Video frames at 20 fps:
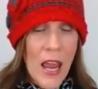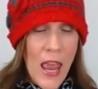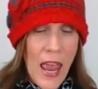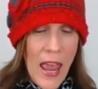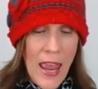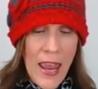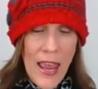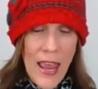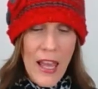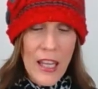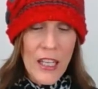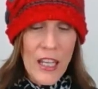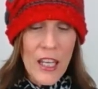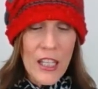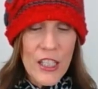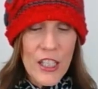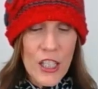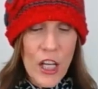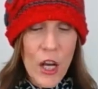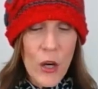And
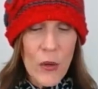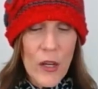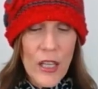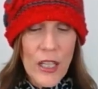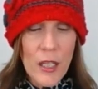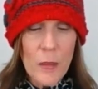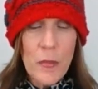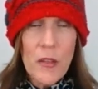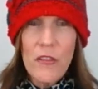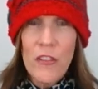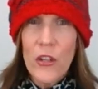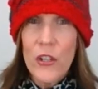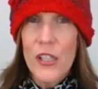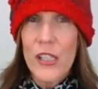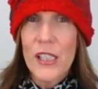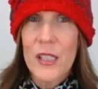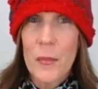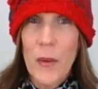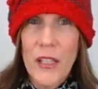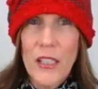you know, it can be very
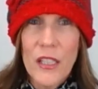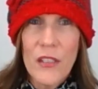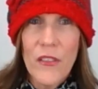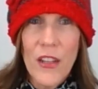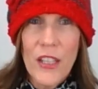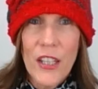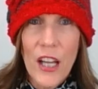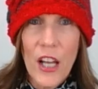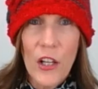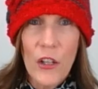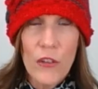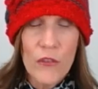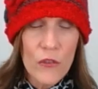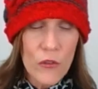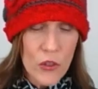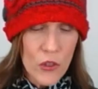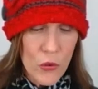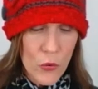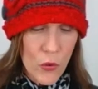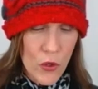expensive at the health
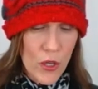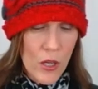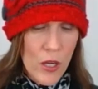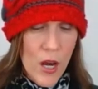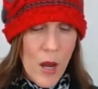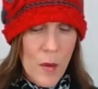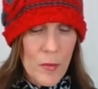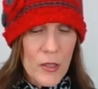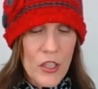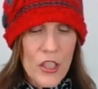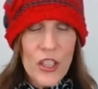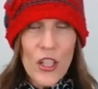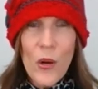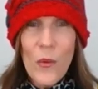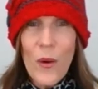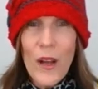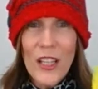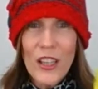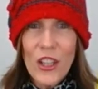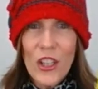food store, but you know
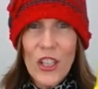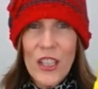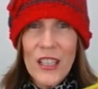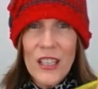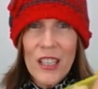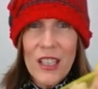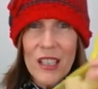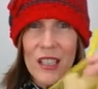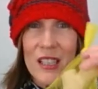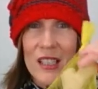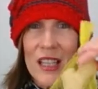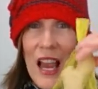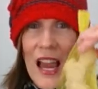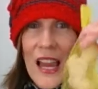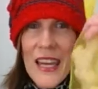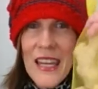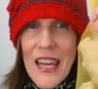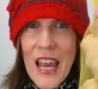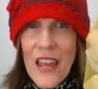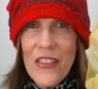what? Look at this.
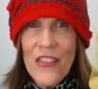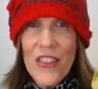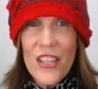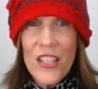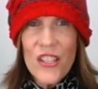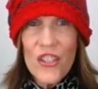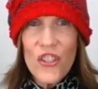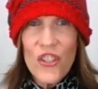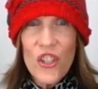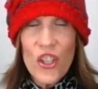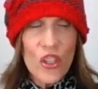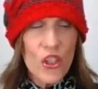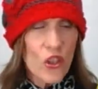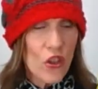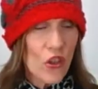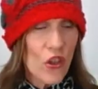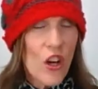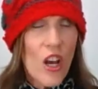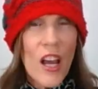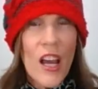I got this
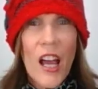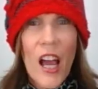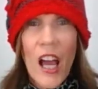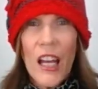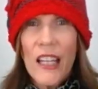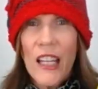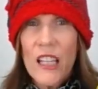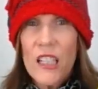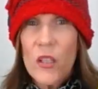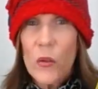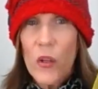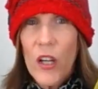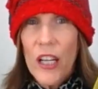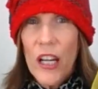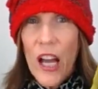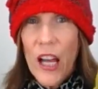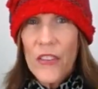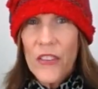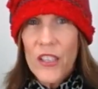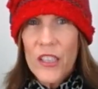ginger. Guess where I
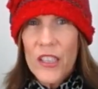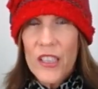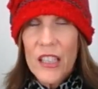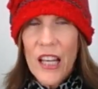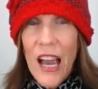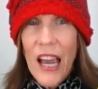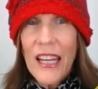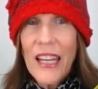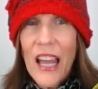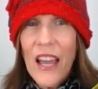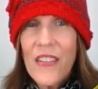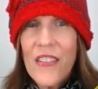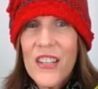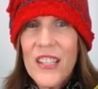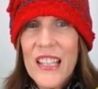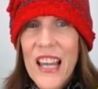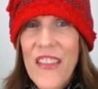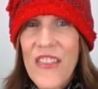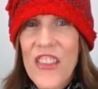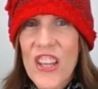got this? I got
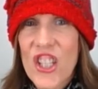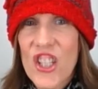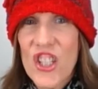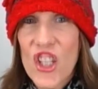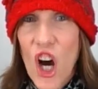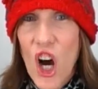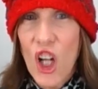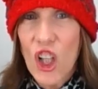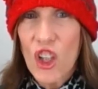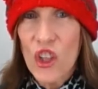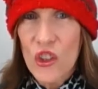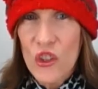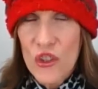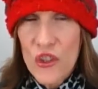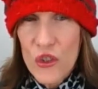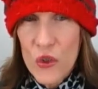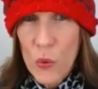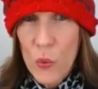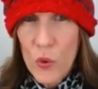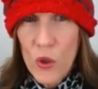this at the dollar
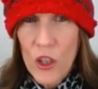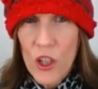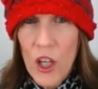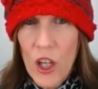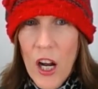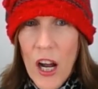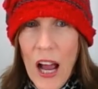store.